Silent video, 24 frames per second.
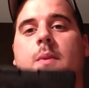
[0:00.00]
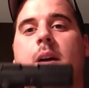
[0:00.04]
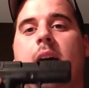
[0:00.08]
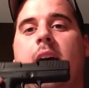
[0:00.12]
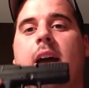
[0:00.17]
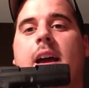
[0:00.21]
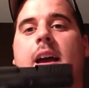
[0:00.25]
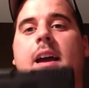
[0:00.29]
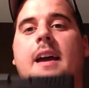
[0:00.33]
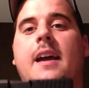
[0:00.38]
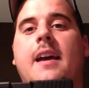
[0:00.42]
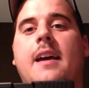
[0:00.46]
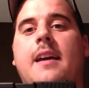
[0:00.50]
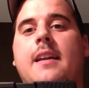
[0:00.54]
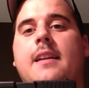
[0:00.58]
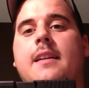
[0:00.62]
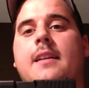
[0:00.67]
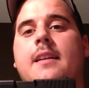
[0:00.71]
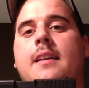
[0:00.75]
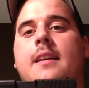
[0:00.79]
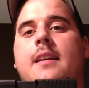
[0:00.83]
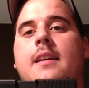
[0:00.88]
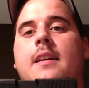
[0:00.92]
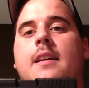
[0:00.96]
I had
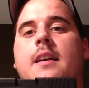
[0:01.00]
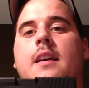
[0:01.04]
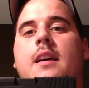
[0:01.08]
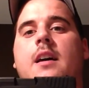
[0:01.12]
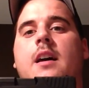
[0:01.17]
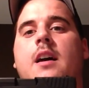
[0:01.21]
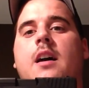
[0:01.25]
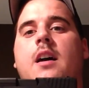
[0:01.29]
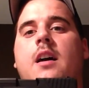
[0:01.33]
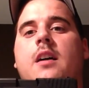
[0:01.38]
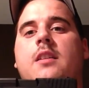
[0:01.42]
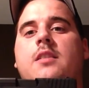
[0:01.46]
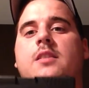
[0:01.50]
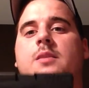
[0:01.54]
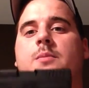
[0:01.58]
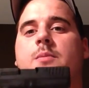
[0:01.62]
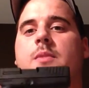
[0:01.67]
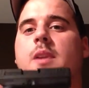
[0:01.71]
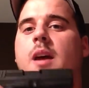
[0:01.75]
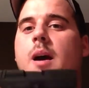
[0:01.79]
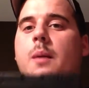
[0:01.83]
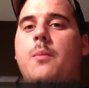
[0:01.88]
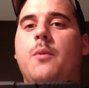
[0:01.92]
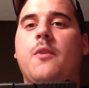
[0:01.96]
some
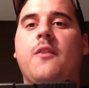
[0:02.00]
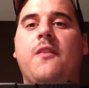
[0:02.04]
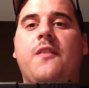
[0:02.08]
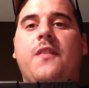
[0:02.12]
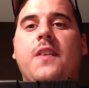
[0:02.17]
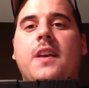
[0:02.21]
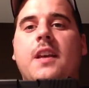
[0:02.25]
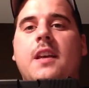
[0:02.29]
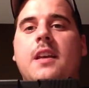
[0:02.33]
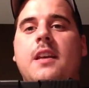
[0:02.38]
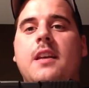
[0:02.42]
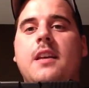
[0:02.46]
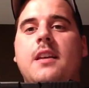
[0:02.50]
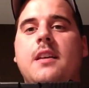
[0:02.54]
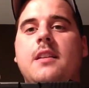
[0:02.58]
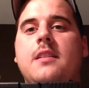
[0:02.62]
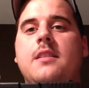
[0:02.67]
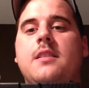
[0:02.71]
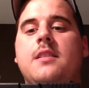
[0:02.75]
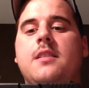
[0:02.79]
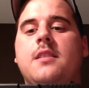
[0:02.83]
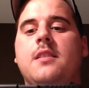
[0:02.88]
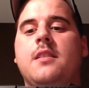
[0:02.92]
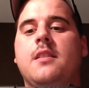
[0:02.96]
double
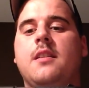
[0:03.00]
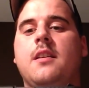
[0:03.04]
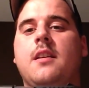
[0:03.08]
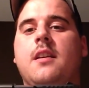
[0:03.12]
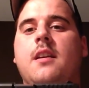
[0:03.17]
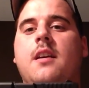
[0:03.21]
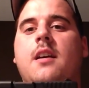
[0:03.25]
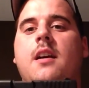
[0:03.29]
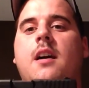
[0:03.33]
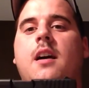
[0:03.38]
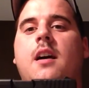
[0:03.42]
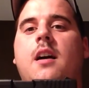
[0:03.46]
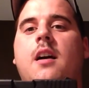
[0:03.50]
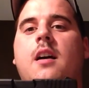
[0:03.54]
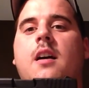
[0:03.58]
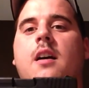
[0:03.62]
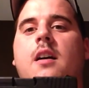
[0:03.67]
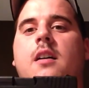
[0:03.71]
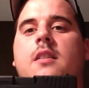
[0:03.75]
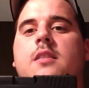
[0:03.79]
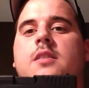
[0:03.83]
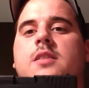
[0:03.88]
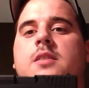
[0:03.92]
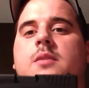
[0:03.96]
feeds, I